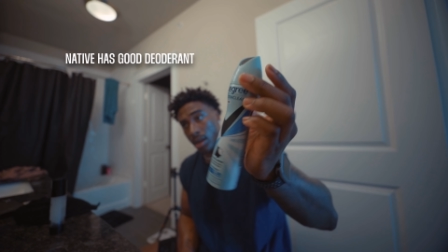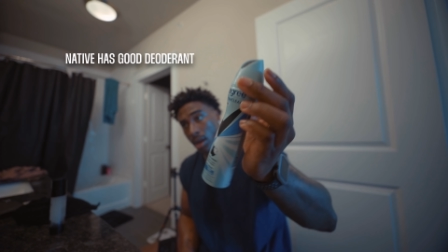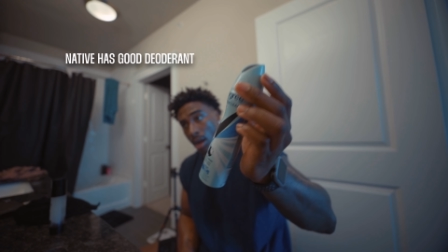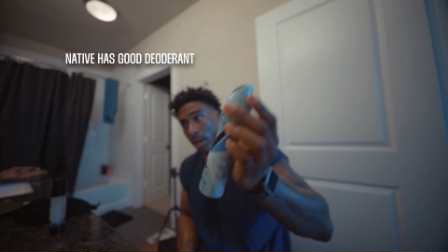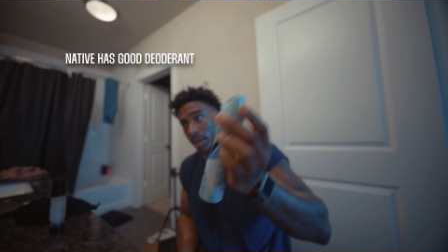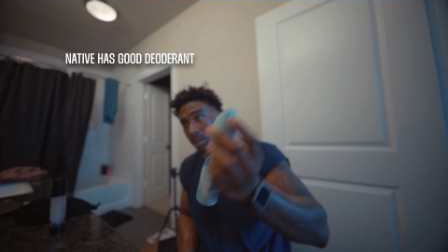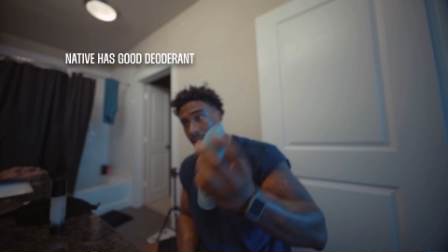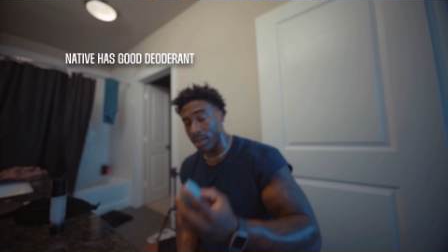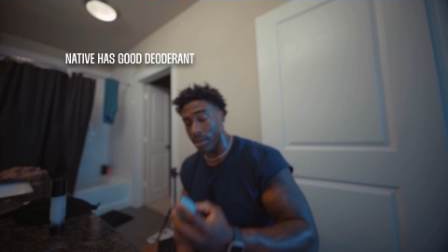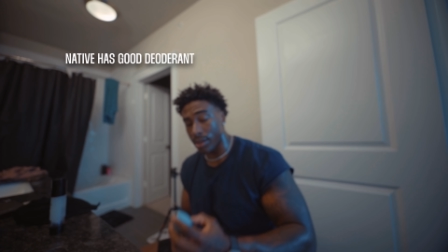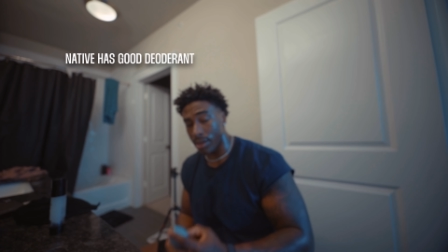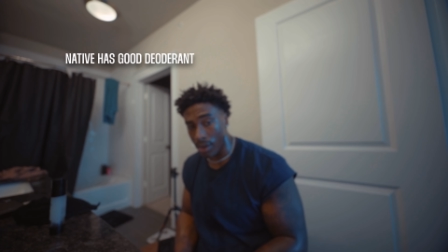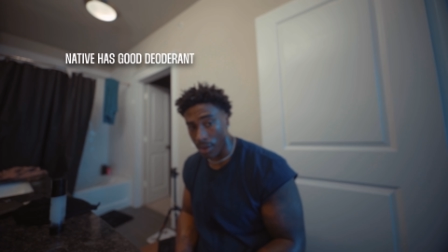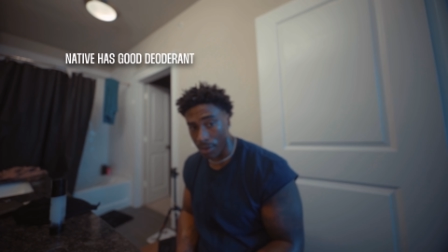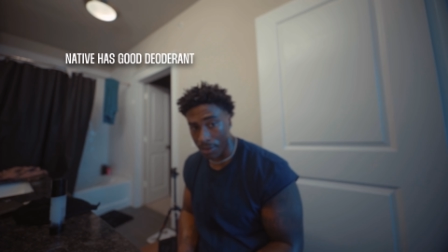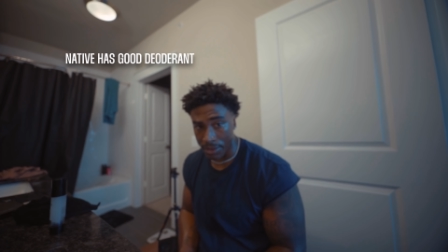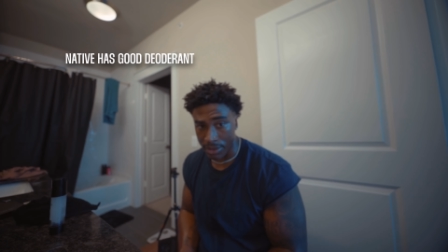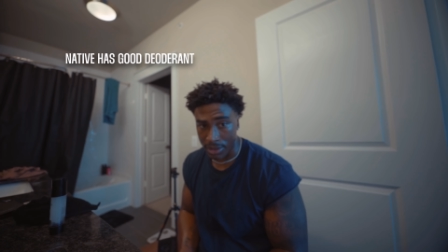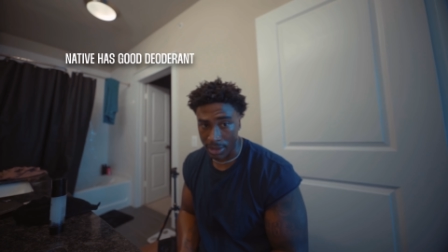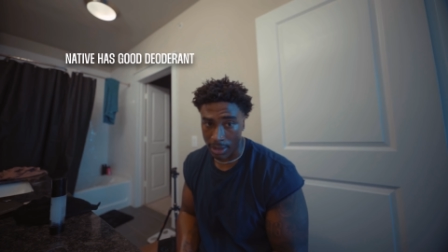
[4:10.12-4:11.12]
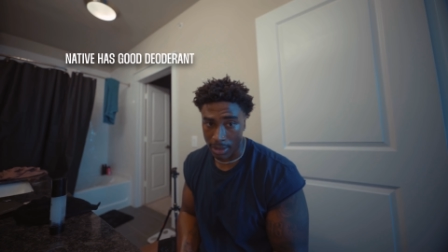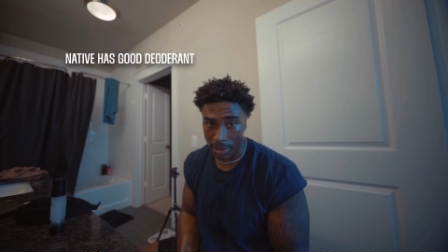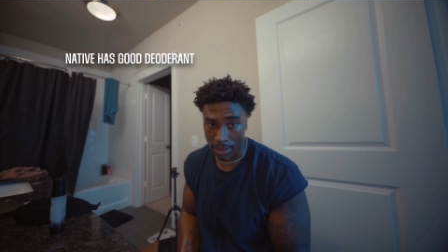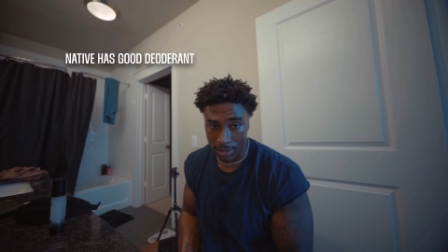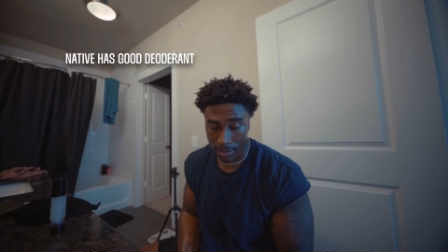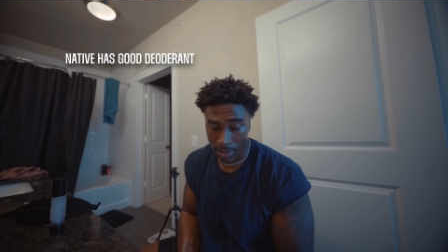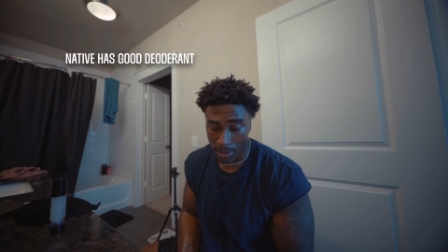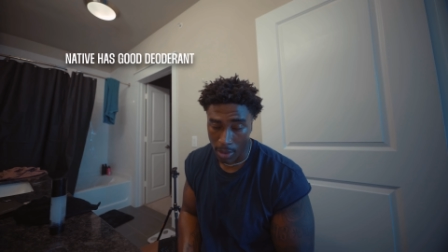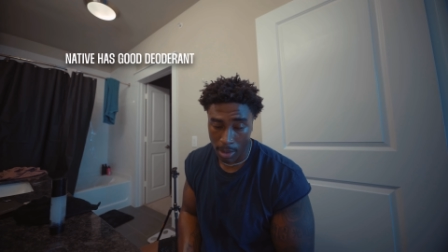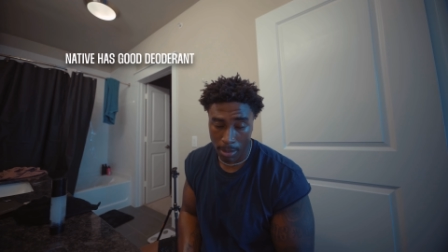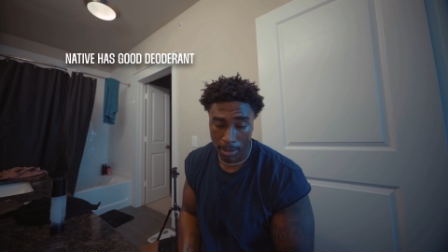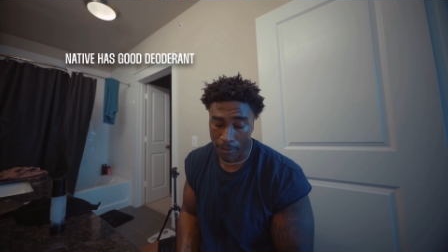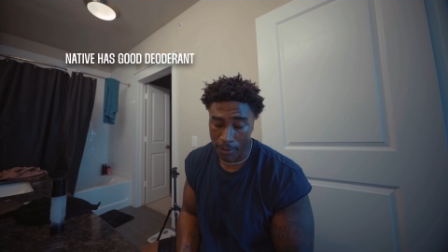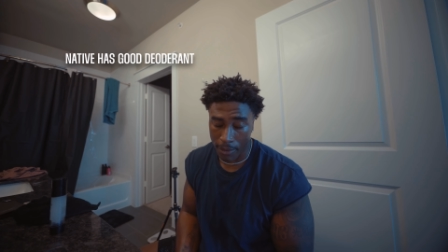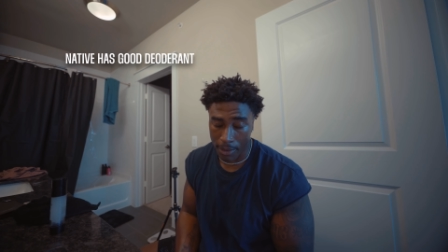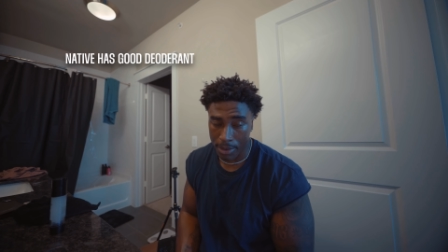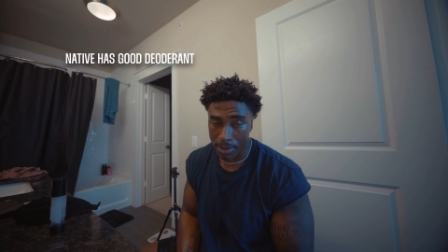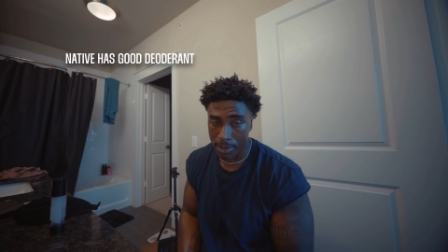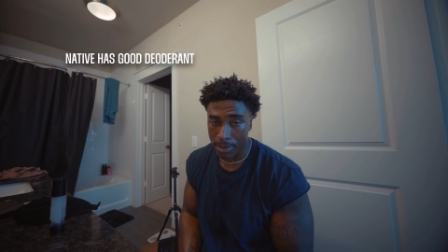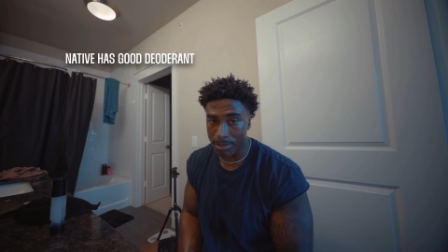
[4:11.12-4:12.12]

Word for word: Honestly, deodorants are horrible for you,